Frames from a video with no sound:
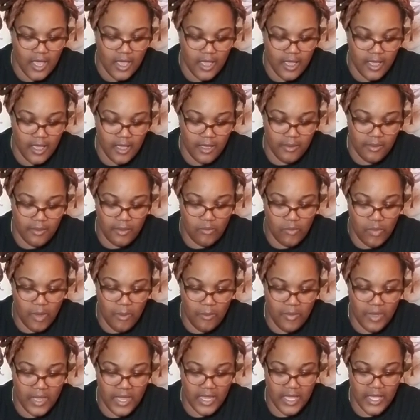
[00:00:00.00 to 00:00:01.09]
Um,
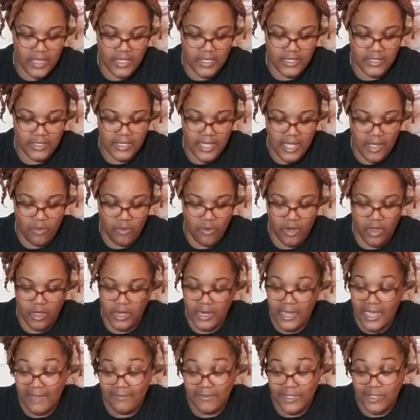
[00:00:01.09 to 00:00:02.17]
but it looks like we're going to
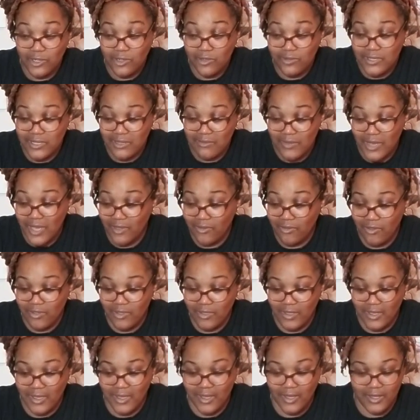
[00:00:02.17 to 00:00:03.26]
have to do some other
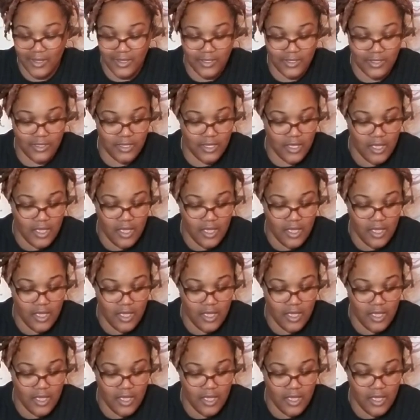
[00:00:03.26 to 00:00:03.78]
things.